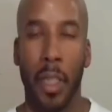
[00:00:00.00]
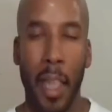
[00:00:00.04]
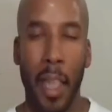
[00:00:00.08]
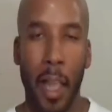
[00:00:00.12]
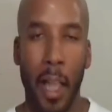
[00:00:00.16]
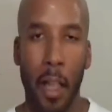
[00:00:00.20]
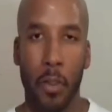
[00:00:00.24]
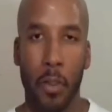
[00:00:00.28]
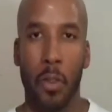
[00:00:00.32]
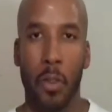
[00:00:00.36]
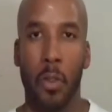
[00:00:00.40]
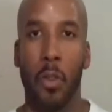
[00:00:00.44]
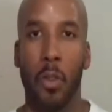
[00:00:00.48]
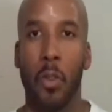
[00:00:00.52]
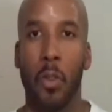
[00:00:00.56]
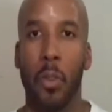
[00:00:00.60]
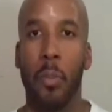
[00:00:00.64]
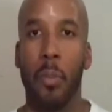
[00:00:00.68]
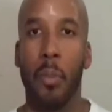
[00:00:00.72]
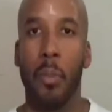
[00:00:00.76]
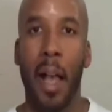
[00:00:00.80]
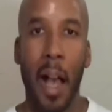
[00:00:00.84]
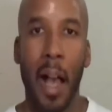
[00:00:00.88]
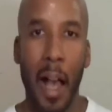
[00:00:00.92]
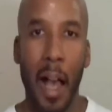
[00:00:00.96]
council in
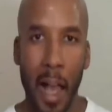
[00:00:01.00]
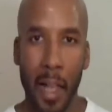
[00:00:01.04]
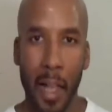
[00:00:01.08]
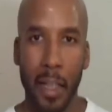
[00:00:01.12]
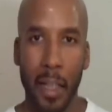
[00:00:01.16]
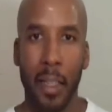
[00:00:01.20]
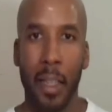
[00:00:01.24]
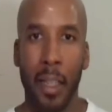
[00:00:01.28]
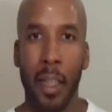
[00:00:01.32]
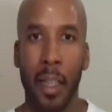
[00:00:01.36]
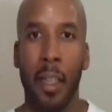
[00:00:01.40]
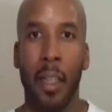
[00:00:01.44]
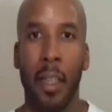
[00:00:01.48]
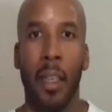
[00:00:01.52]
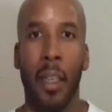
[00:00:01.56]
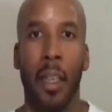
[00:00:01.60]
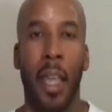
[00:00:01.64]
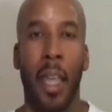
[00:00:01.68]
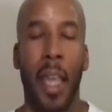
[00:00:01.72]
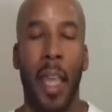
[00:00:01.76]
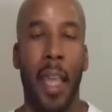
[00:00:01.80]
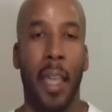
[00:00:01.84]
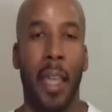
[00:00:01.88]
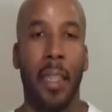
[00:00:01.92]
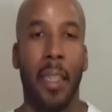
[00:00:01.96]
Ma'at,
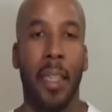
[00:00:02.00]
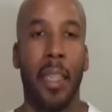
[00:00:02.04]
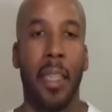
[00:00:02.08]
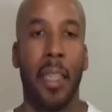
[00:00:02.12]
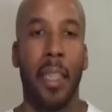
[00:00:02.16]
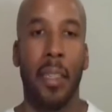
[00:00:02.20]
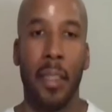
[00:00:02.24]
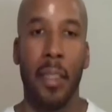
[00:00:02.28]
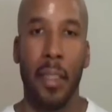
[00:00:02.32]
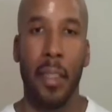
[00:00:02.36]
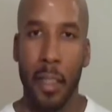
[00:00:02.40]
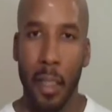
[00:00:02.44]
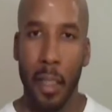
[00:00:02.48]
and he's